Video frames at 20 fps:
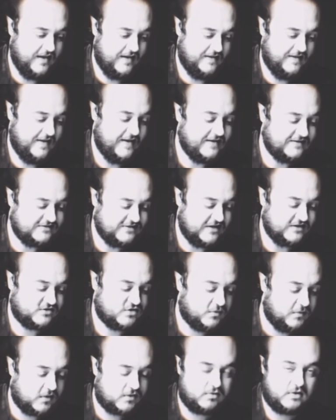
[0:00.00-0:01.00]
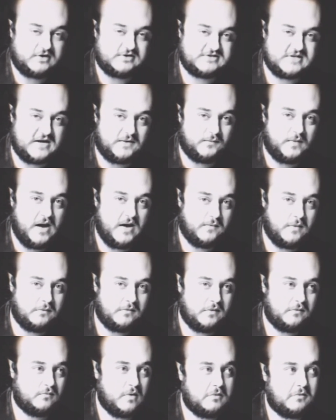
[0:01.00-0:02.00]
it's come across that way when
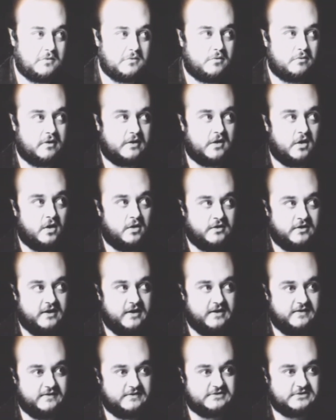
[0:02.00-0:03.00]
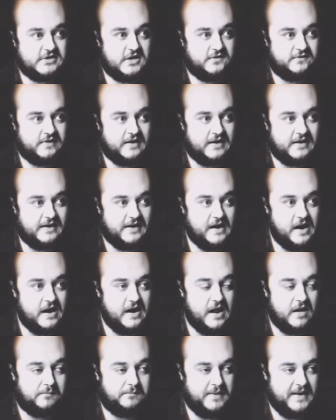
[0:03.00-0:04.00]
we were recording it. There's sort of an
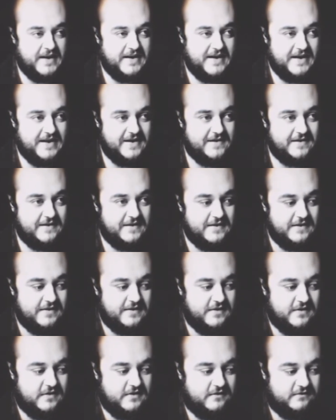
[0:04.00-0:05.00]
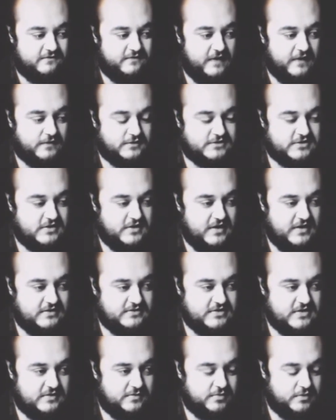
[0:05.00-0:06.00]
Albini feel to
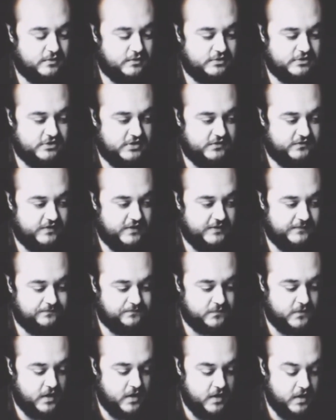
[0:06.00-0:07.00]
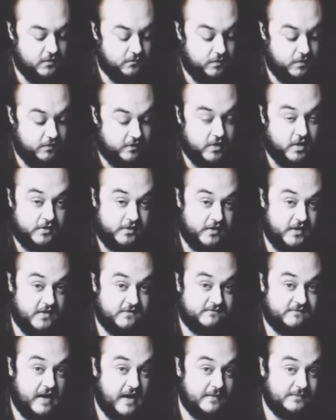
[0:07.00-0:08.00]
the production of it. We recorded it at
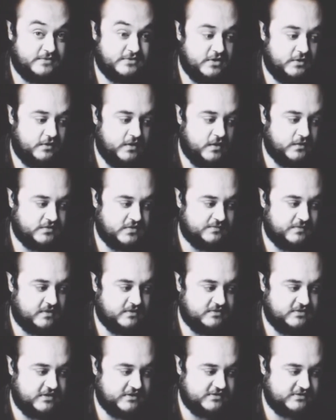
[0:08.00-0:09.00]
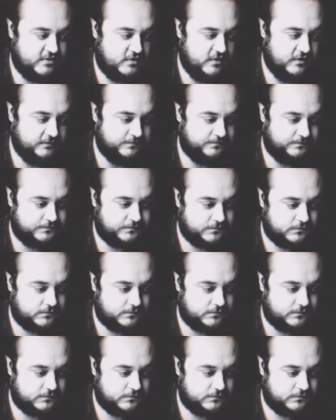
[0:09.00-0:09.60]
Vibe Studios in Manchester, and